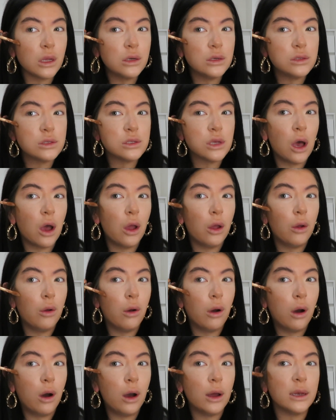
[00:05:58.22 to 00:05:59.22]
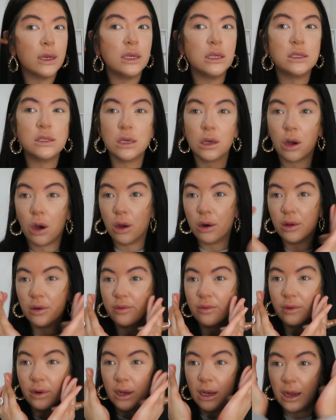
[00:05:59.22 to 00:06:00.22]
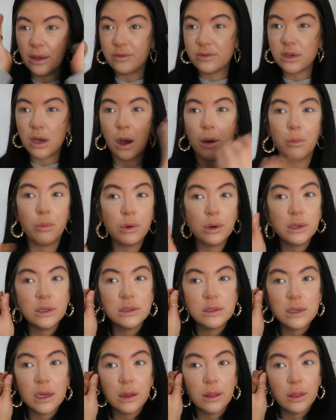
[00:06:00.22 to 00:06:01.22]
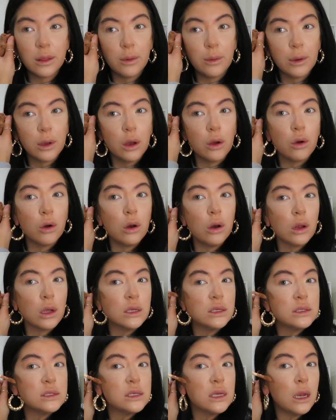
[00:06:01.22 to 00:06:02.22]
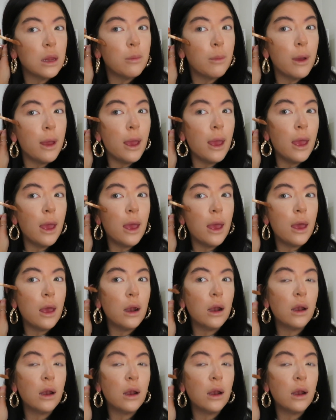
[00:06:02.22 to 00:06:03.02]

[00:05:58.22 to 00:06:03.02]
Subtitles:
So I need to kind of lift upwards, and there we go, I've got concealer in my hair,